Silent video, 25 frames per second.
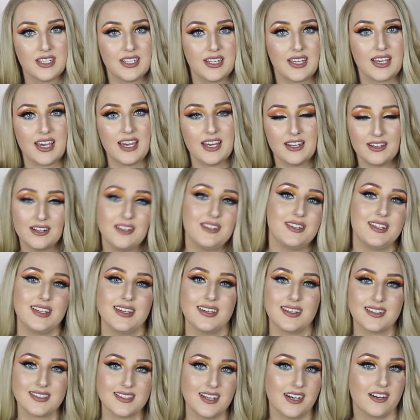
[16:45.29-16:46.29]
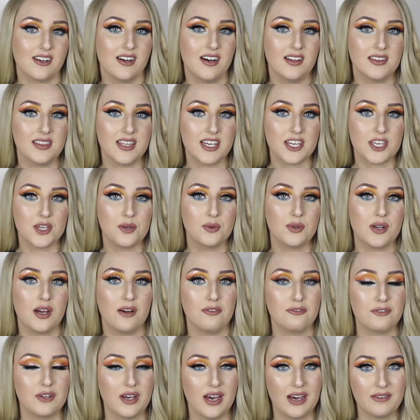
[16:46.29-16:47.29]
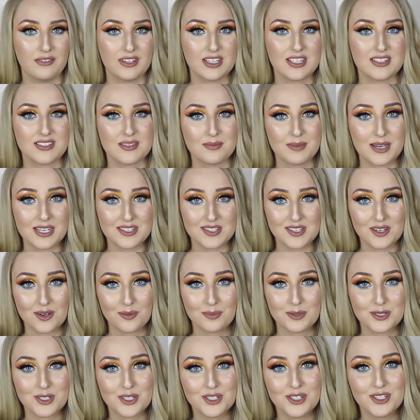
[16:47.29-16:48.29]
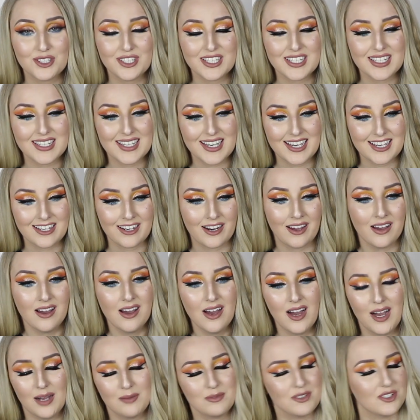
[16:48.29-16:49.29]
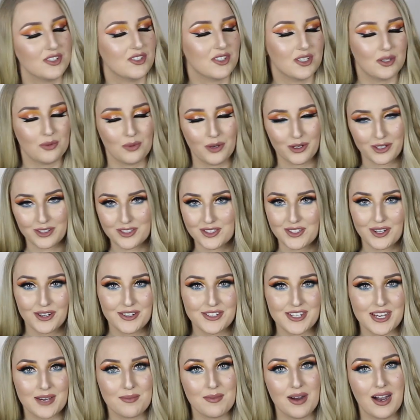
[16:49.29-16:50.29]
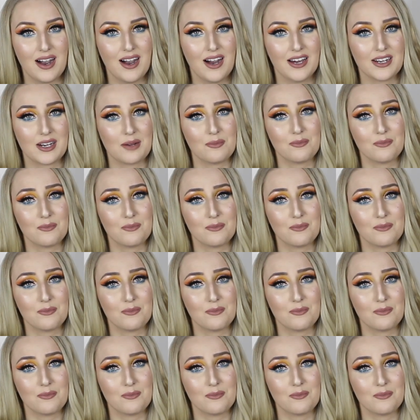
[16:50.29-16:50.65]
And again, NYX, I can't thank you enough for having this amazing opportunity, and I'm just going to work so damn hard.